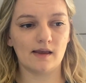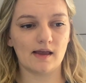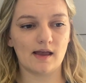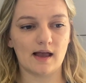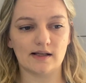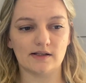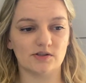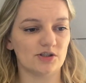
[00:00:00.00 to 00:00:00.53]

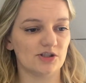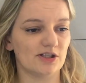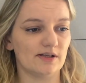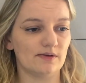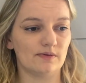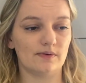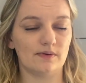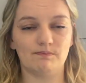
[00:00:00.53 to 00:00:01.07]
and
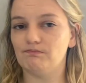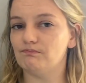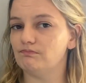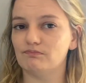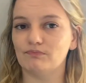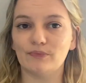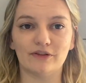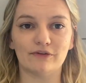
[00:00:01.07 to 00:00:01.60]
she,
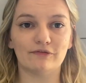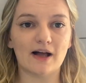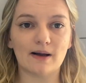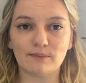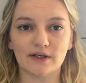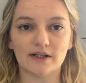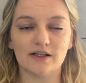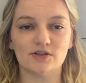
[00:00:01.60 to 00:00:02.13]
with
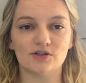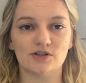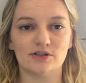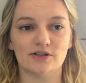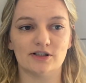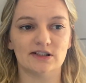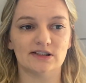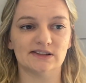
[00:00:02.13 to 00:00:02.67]
fabric
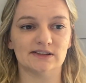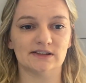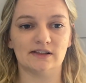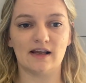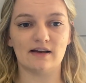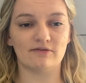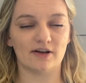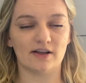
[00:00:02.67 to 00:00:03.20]
issues and
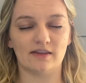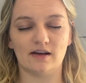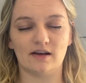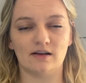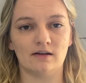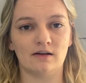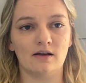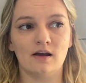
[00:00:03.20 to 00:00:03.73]

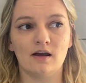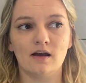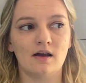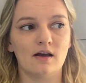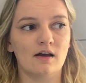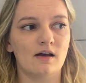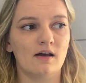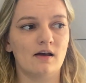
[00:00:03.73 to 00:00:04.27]
everything,
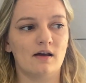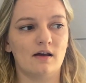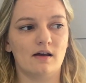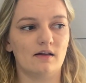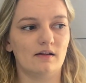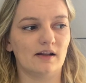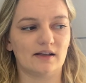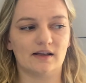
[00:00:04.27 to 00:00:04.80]

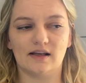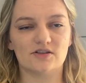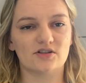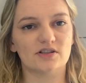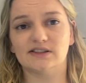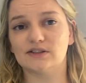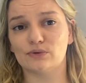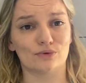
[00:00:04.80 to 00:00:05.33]
like, it
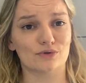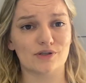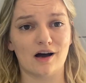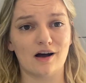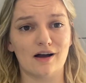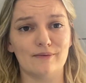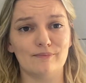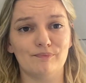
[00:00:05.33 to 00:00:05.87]
just took
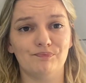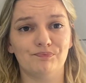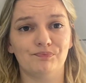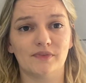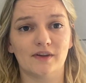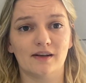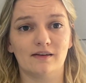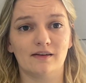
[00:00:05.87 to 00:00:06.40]
time.
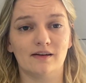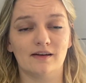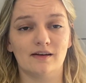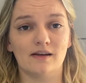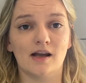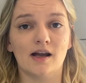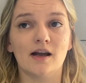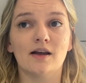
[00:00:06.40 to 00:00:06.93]

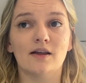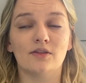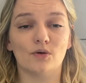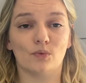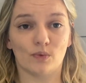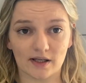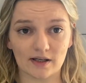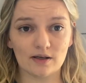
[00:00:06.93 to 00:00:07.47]
The
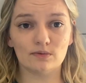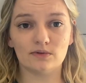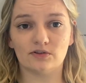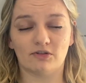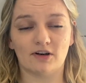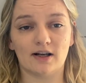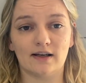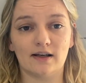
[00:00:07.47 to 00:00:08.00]
week it was
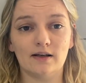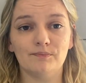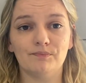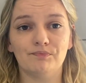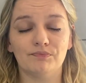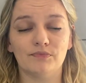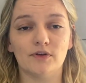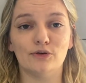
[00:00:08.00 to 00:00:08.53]
ready,
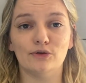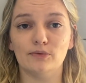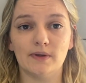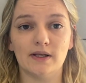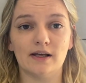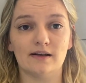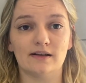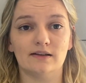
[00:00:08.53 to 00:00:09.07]

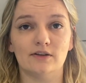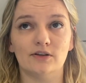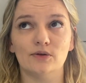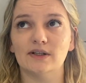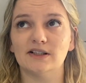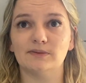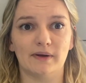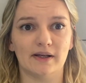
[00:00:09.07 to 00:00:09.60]

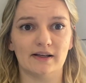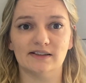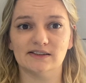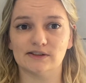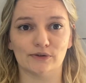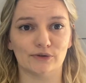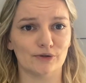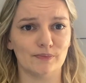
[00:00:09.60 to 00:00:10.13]
USPS
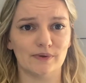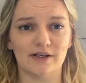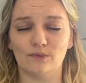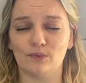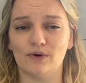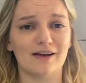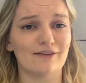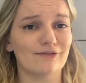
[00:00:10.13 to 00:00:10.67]
or UPS,
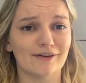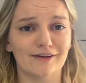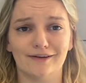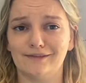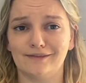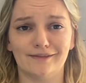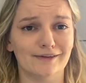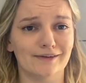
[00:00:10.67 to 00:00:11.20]
whatever
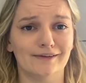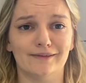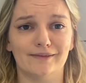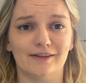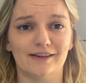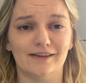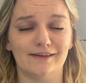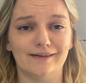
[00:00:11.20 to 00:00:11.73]
your
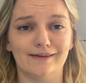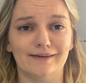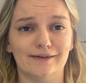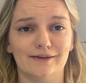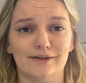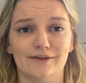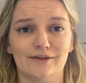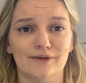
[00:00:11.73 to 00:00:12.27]

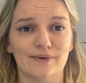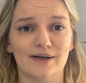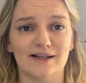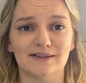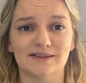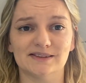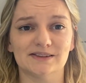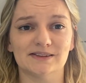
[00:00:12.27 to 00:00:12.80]

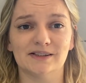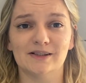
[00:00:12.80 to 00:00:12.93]
US